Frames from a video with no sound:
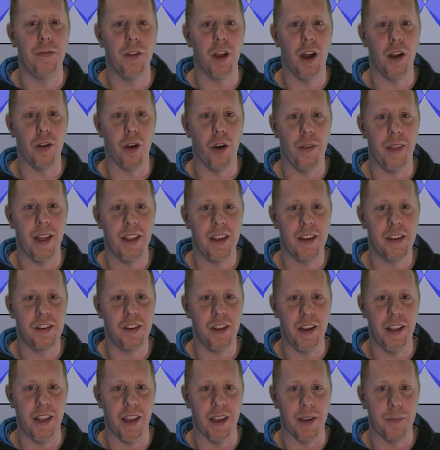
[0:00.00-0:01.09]
not all that
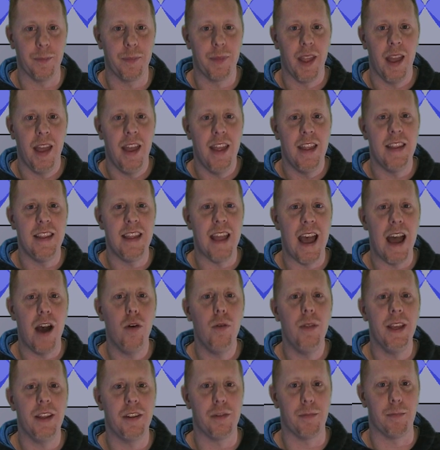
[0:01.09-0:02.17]
exciting. Now
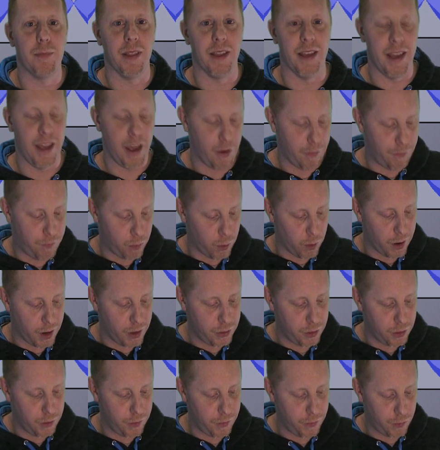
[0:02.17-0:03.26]
let's play a
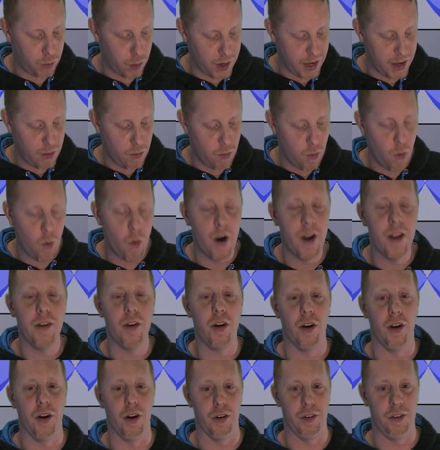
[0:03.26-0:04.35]
441
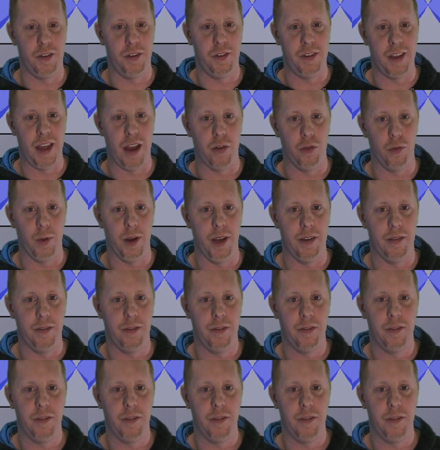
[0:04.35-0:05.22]
hertz sound wave.